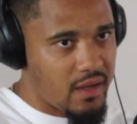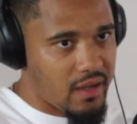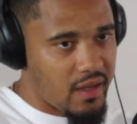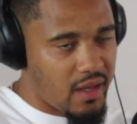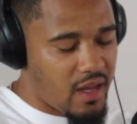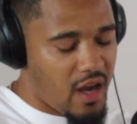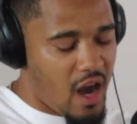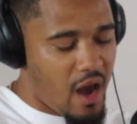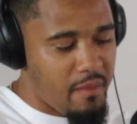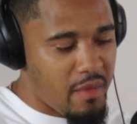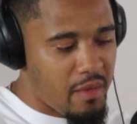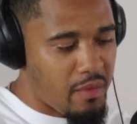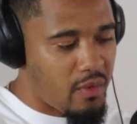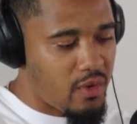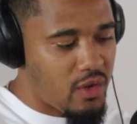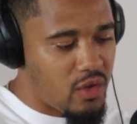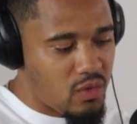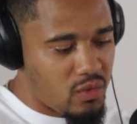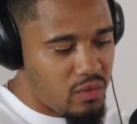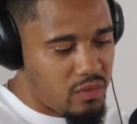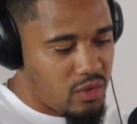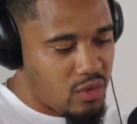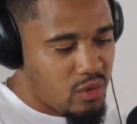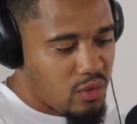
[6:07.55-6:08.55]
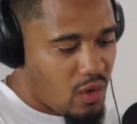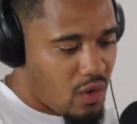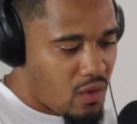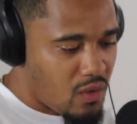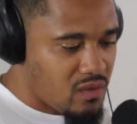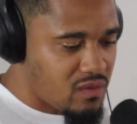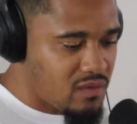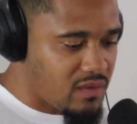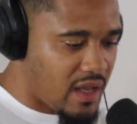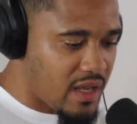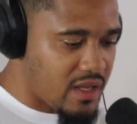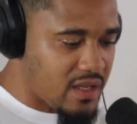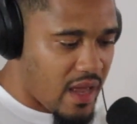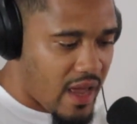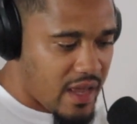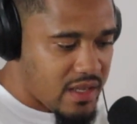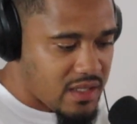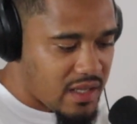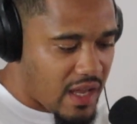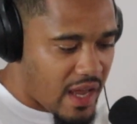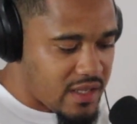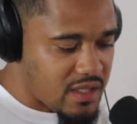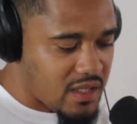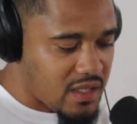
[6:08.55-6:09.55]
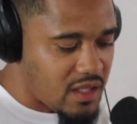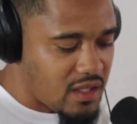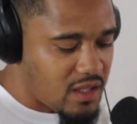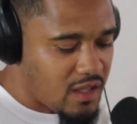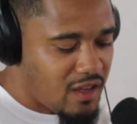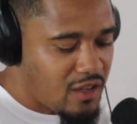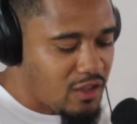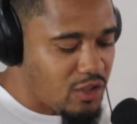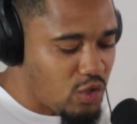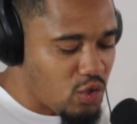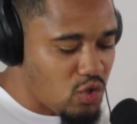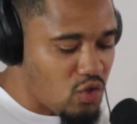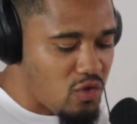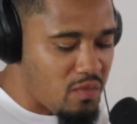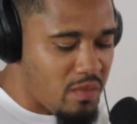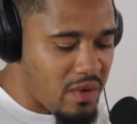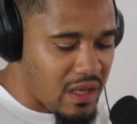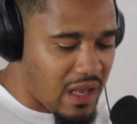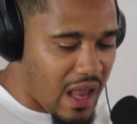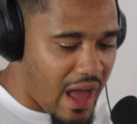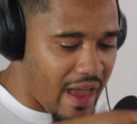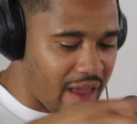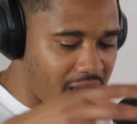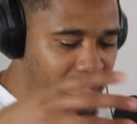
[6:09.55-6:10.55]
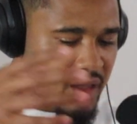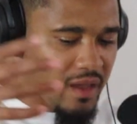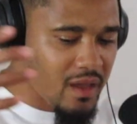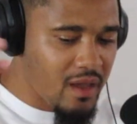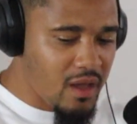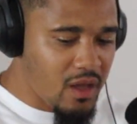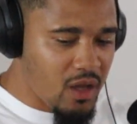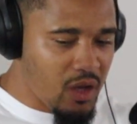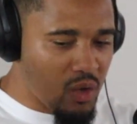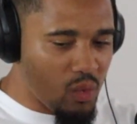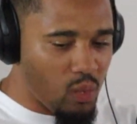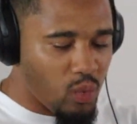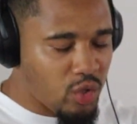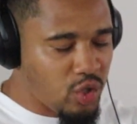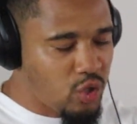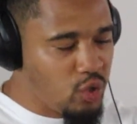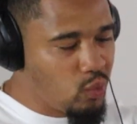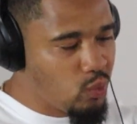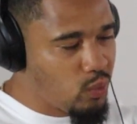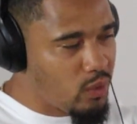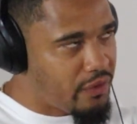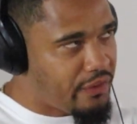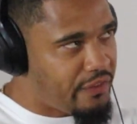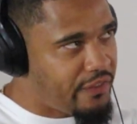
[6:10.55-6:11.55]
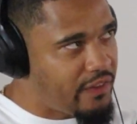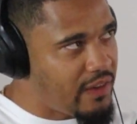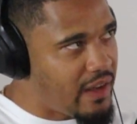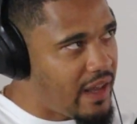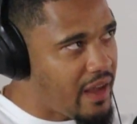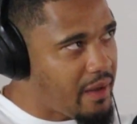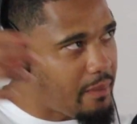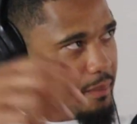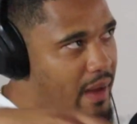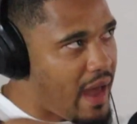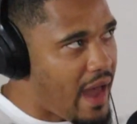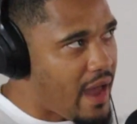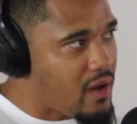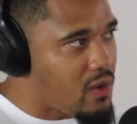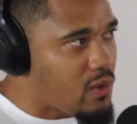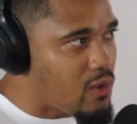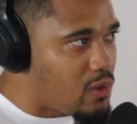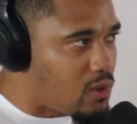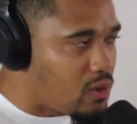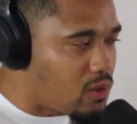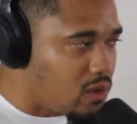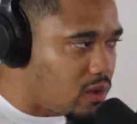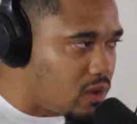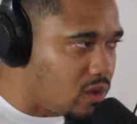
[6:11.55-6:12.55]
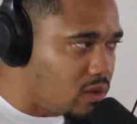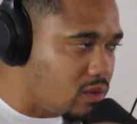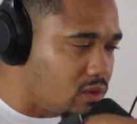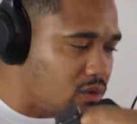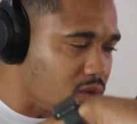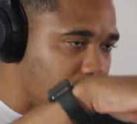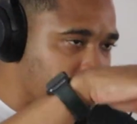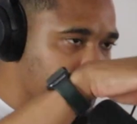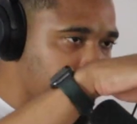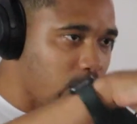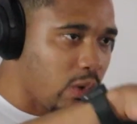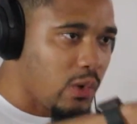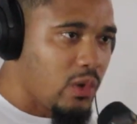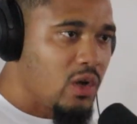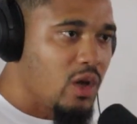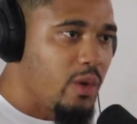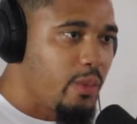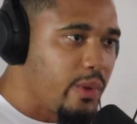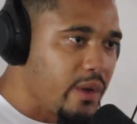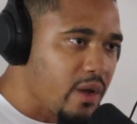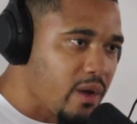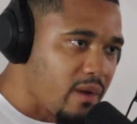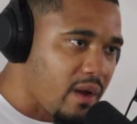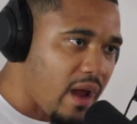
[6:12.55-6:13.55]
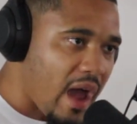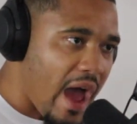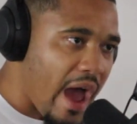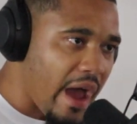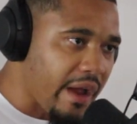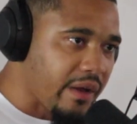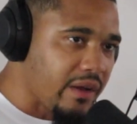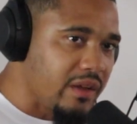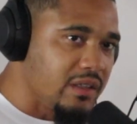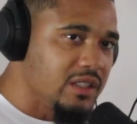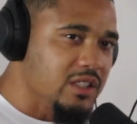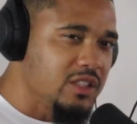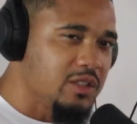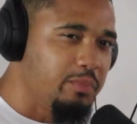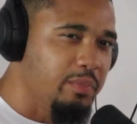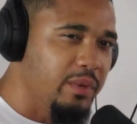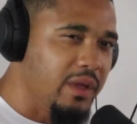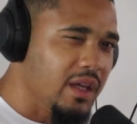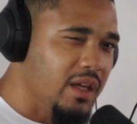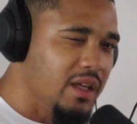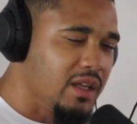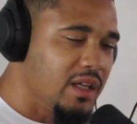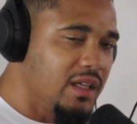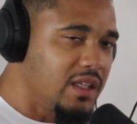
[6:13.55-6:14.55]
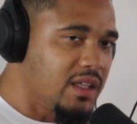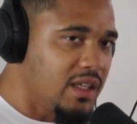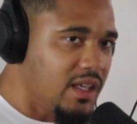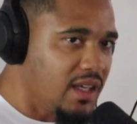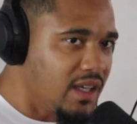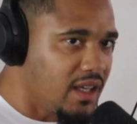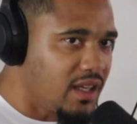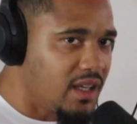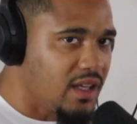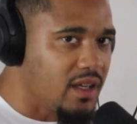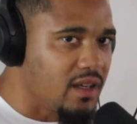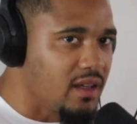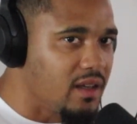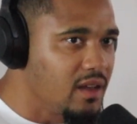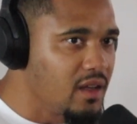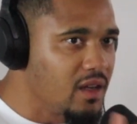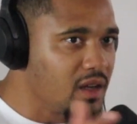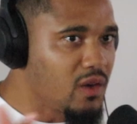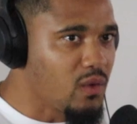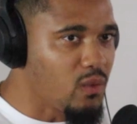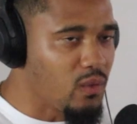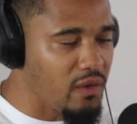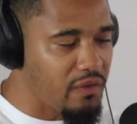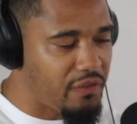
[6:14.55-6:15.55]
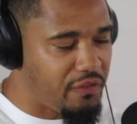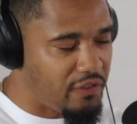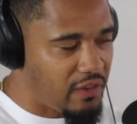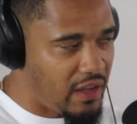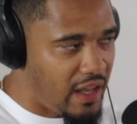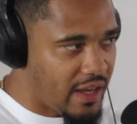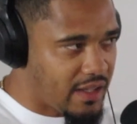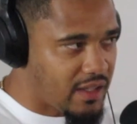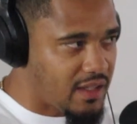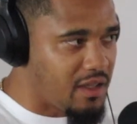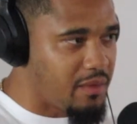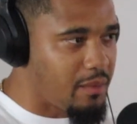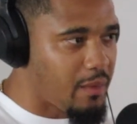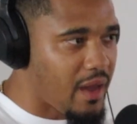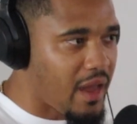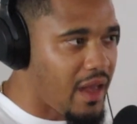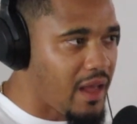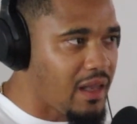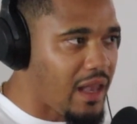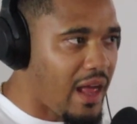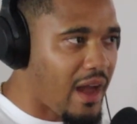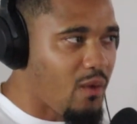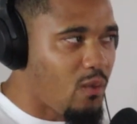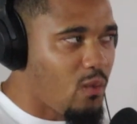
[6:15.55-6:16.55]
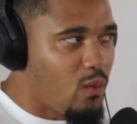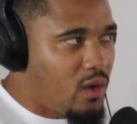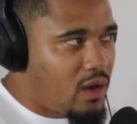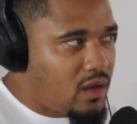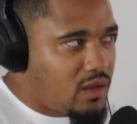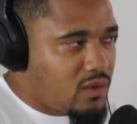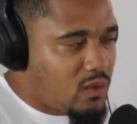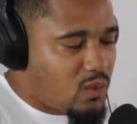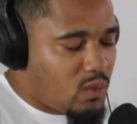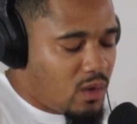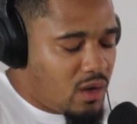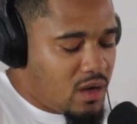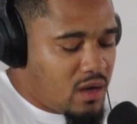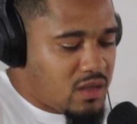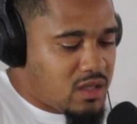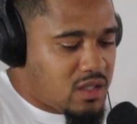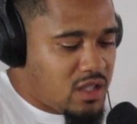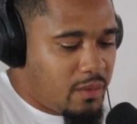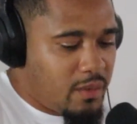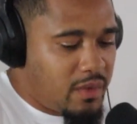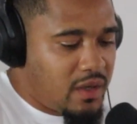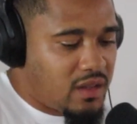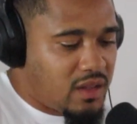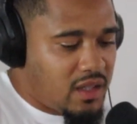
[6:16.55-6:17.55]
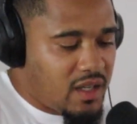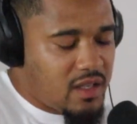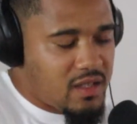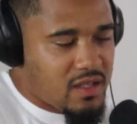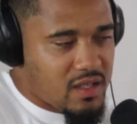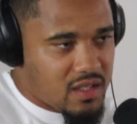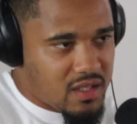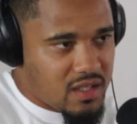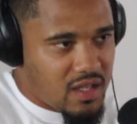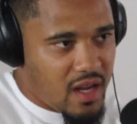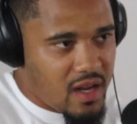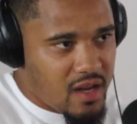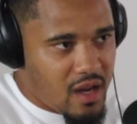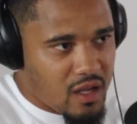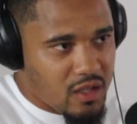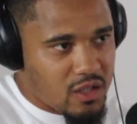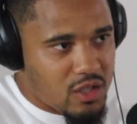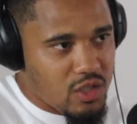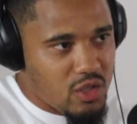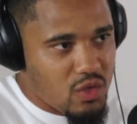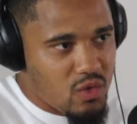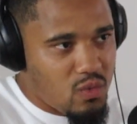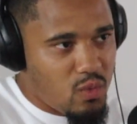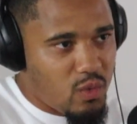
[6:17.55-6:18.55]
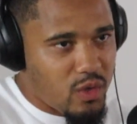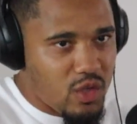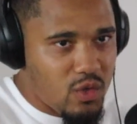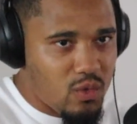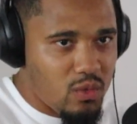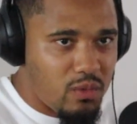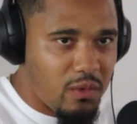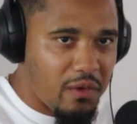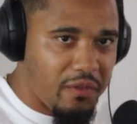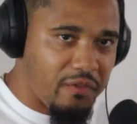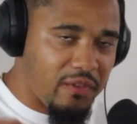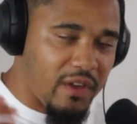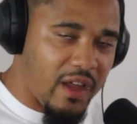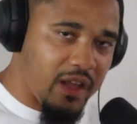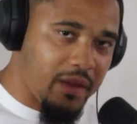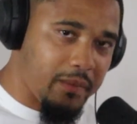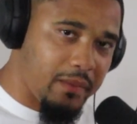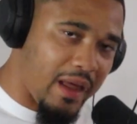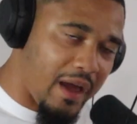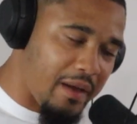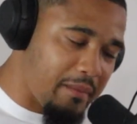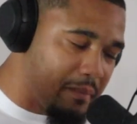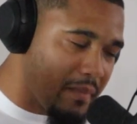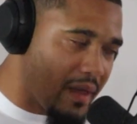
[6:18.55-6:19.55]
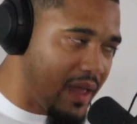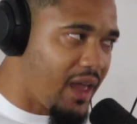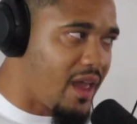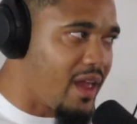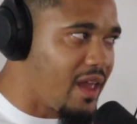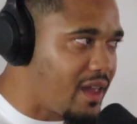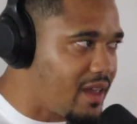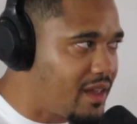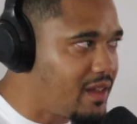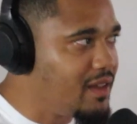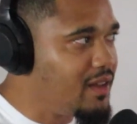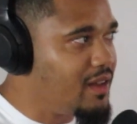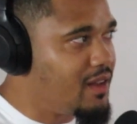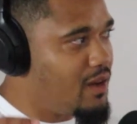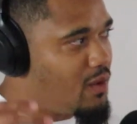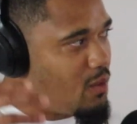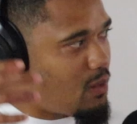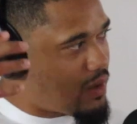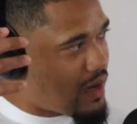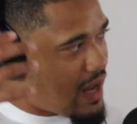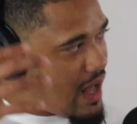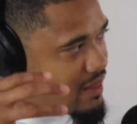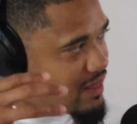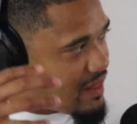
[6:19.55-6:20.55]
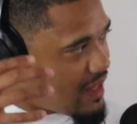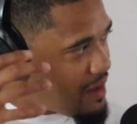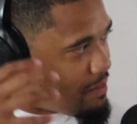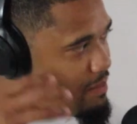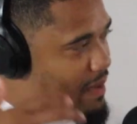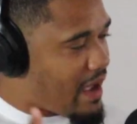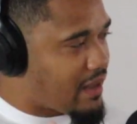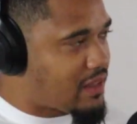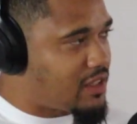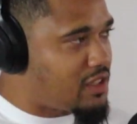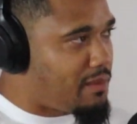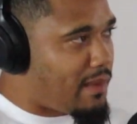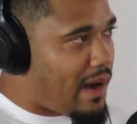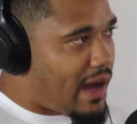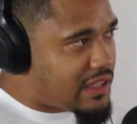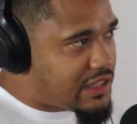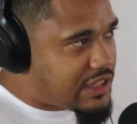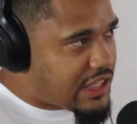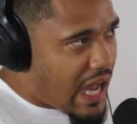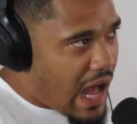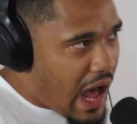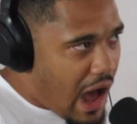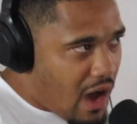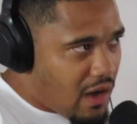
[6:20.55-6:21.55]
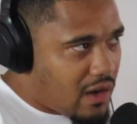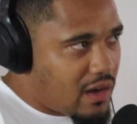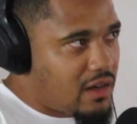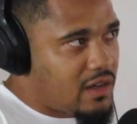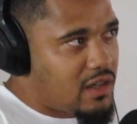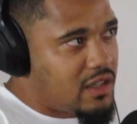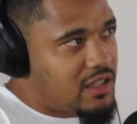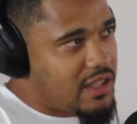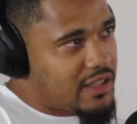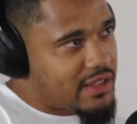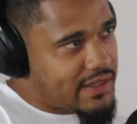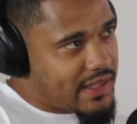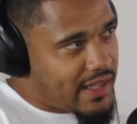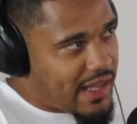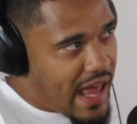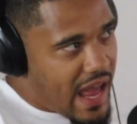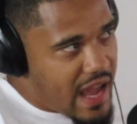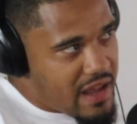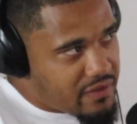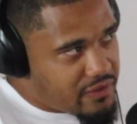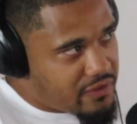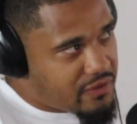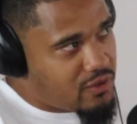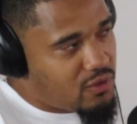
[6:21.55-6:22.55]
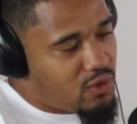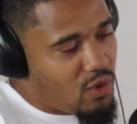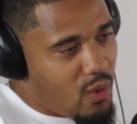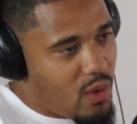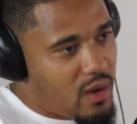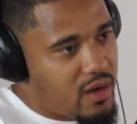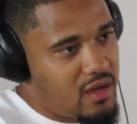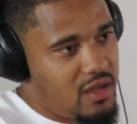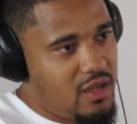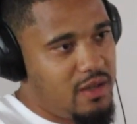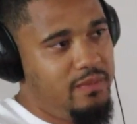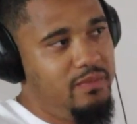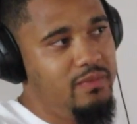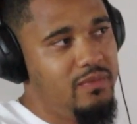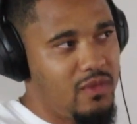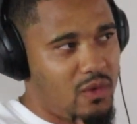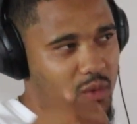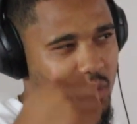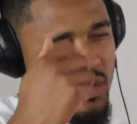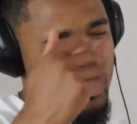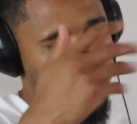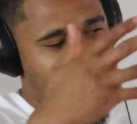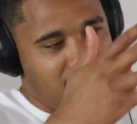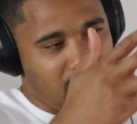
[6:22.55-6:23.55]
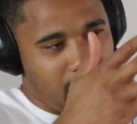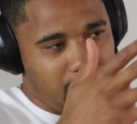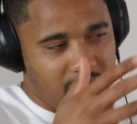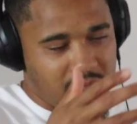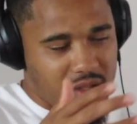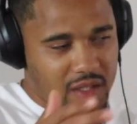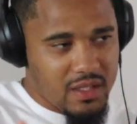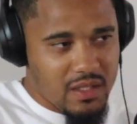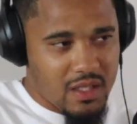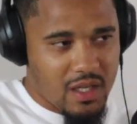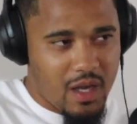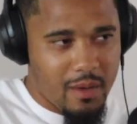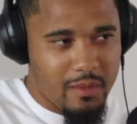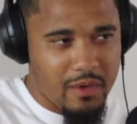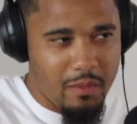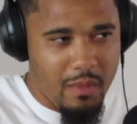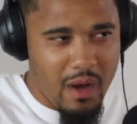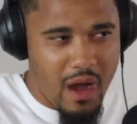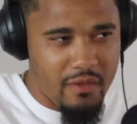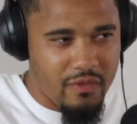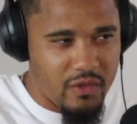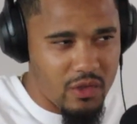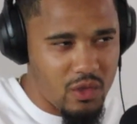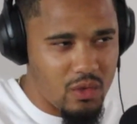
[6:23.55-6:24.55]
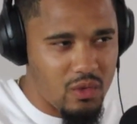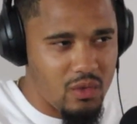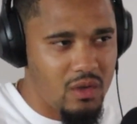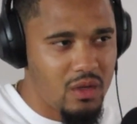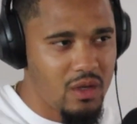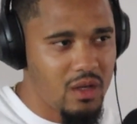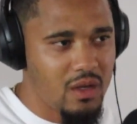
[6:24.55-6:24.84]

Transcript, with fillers: Again, I remember you, you know, as as a young dude, but like when you reflect back on growing up here in Akron, just being a kid, reflecting, man, like what what are some of the things that stand out to you when you reflecting? Like, man, when I think back to my childhood or just life growing up, what are some of the things that come to mind for you?